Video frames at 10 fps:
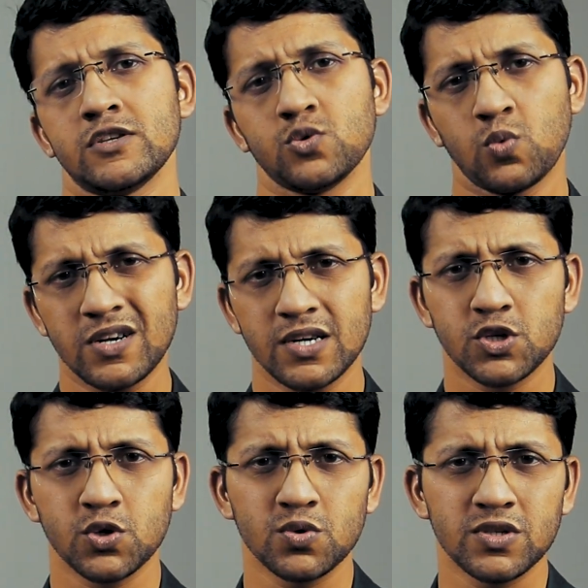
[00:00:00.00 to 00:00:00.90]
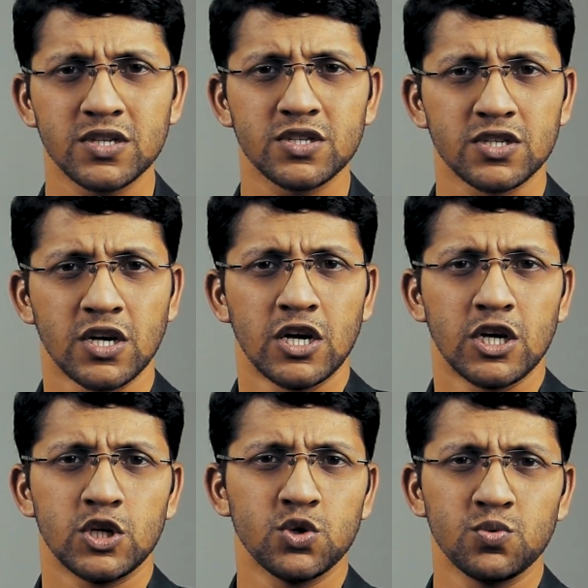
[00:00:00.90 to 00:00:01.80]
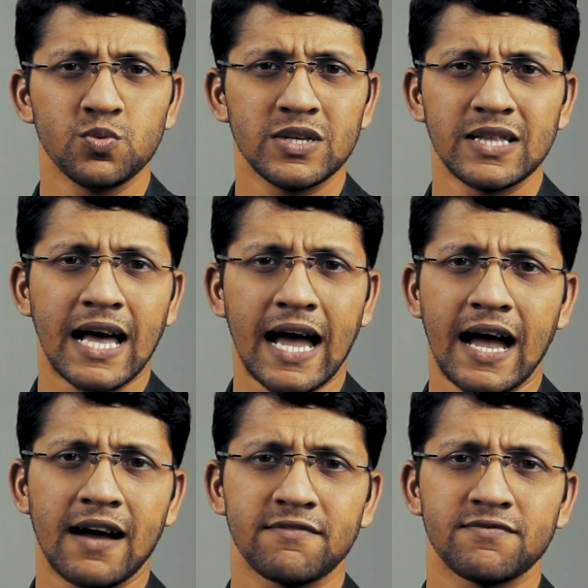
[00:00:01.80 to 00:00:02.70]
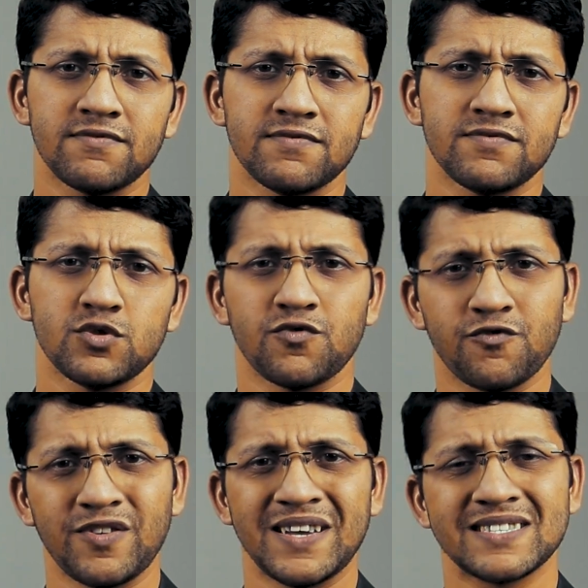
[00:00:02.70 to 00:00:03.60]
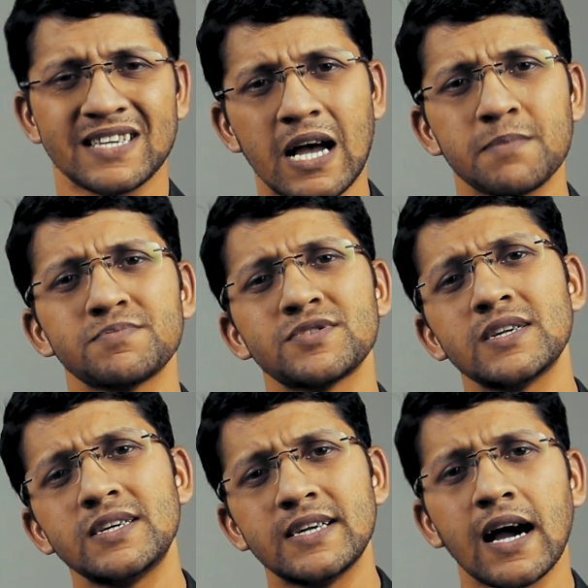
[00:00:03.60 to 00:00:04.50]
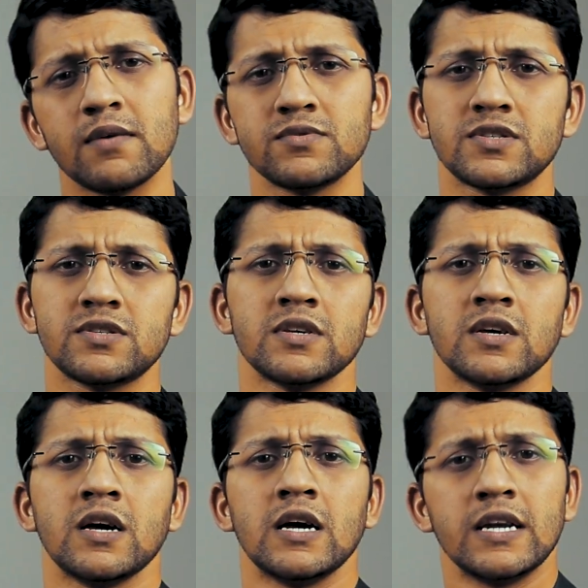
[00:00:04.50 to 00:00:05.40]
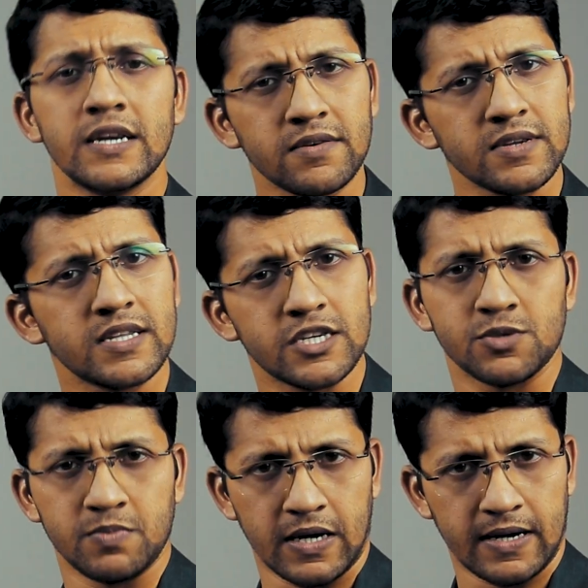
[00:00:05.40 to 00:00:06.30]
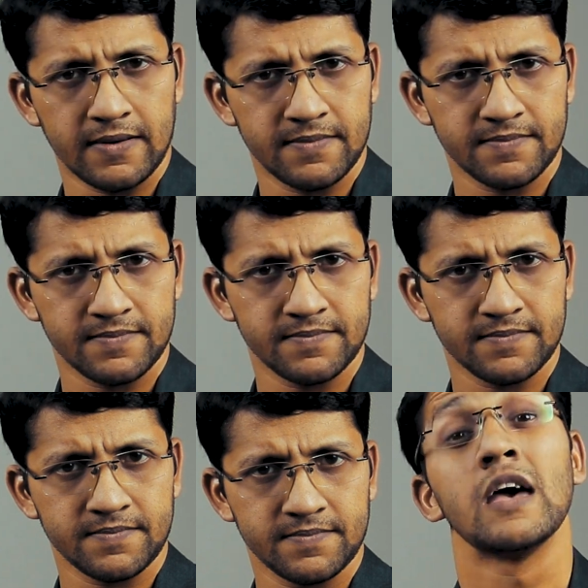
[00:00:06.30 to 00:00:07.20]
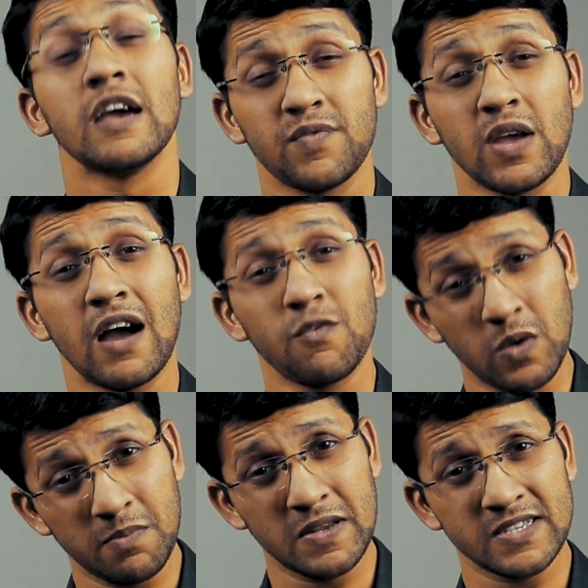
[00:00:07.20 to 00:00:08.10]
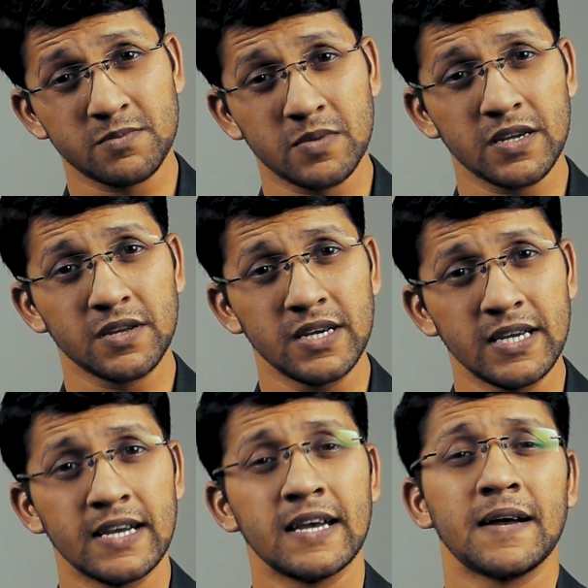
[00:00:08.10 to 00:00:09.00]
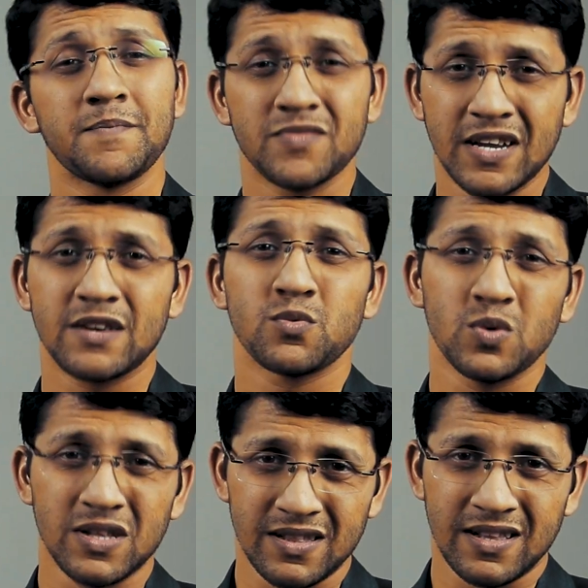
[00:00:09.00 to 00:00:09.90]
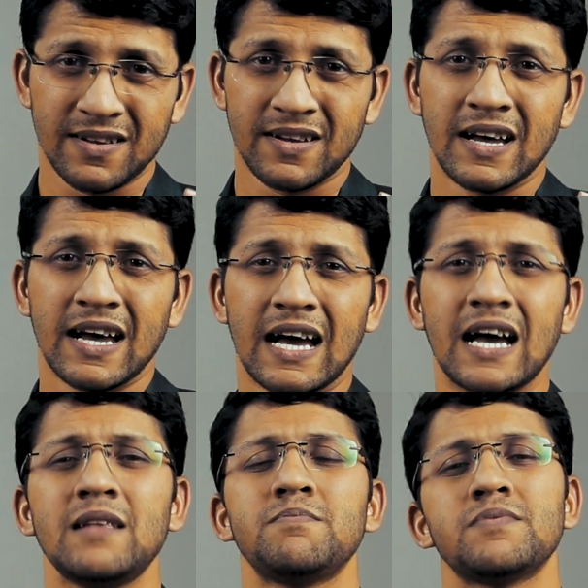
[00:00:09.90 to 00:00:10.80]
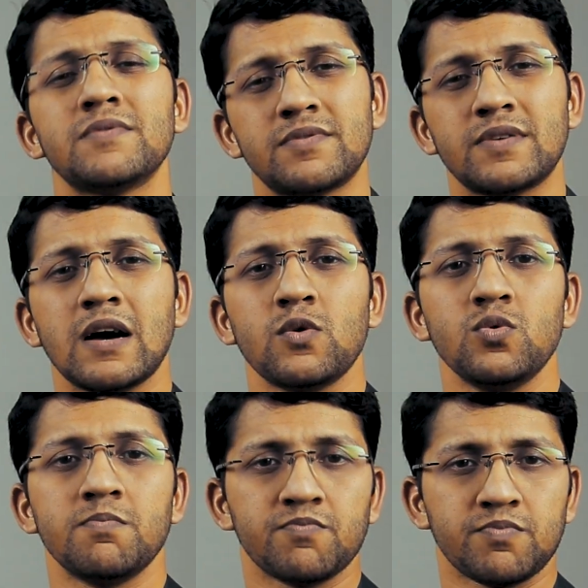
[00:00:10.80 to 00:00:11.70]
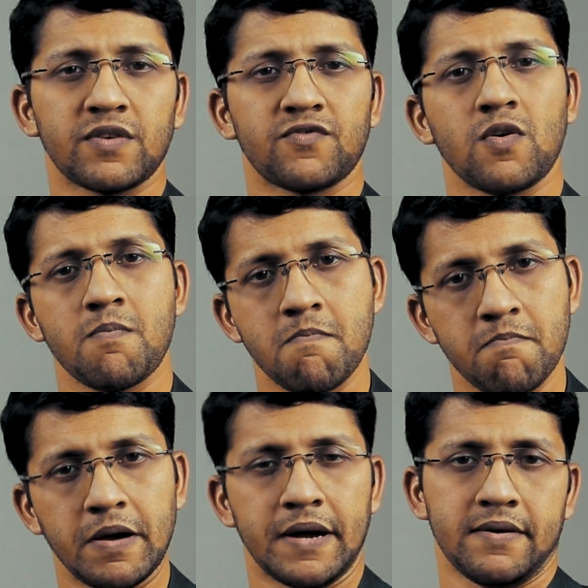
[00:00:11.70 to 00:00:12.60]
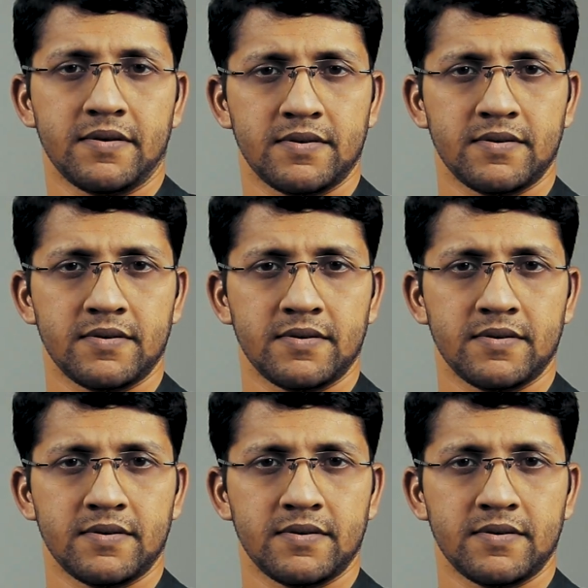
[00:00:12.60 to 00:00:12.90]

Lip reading: So what it shows is you will have to face ups and downs during this period. If you have well-placed Mercury, it will help Rahu perform better.